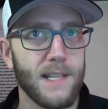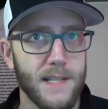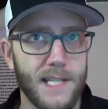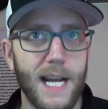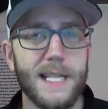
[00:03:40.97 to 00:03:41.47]
The
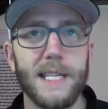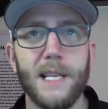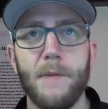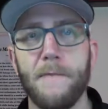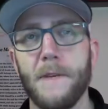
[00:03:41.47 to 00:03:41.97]
sky's the
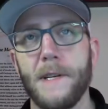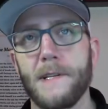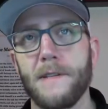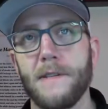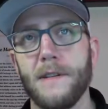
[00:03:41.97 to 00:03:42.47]
limit for
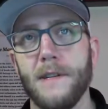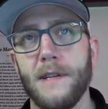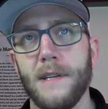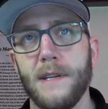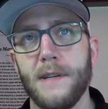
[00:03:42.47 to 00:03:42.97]
this.
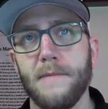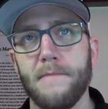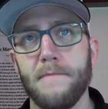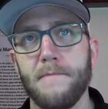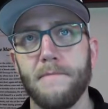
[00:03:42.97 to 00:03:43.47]

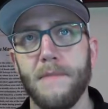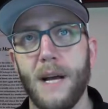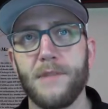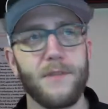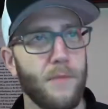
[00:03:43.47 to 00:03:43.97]

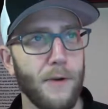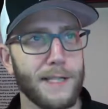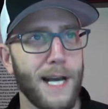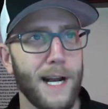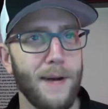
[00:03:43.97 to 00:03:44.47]
I'm super
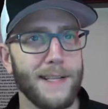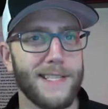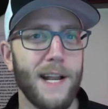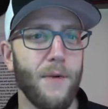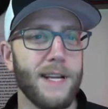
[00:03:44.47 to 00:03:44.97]
excited about
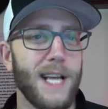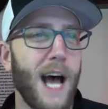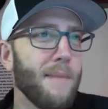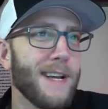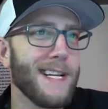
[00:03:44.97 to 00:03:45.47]
this. Anyways,
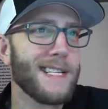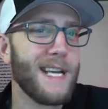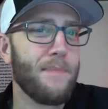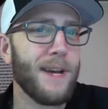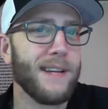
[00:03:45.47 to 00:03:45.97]
I'm going to
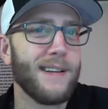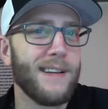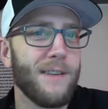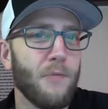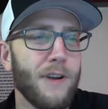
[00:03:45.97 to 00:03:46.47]
zip it.
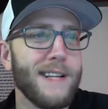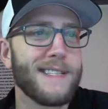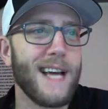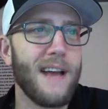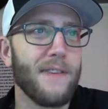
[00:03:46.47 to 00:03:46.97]
We're going to
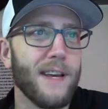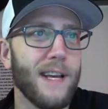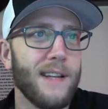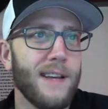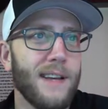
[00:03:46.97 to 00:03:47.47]
dive
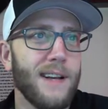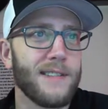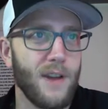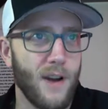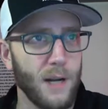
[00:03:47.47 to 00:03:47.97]
in,
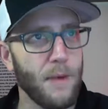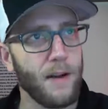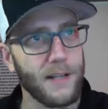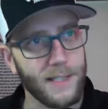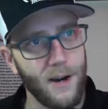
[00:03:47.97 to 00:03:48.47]
talking
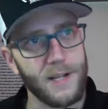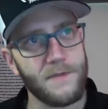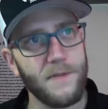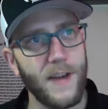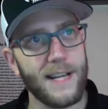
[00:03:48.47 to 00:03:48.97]
about Guitars
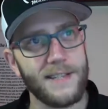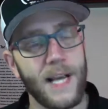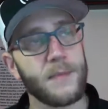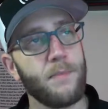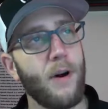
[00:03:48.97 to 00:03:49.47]
for Vets
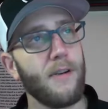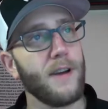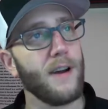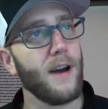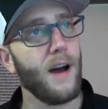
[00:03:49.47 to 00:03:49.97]
as part
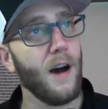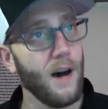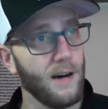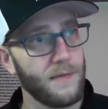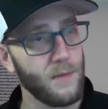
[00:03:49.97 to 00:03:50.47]

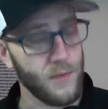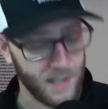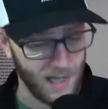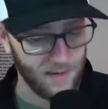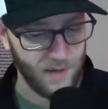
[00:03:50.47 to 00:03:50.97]
of
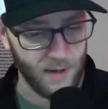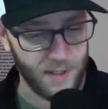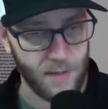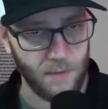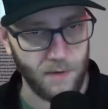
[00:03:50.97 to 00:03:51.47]
Wisconsin Veterans
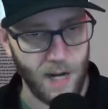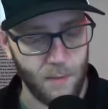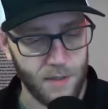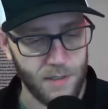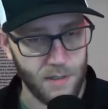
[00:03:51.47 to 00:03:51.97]
Chamber of
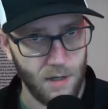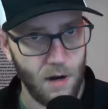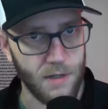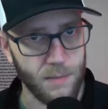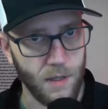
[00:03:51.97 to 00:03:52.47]
Commerce
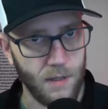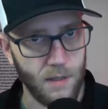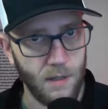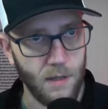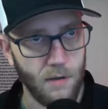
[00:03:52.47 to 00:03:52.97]
Arts Month,
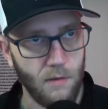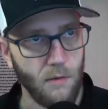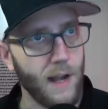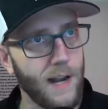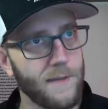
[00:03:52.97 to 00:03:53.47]

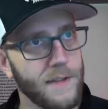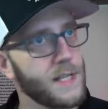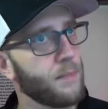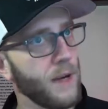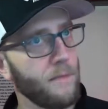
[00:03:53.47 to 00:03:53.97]
right after
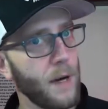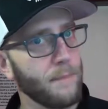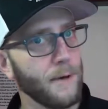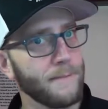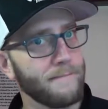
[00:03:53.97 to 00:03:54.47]
this brief bumper.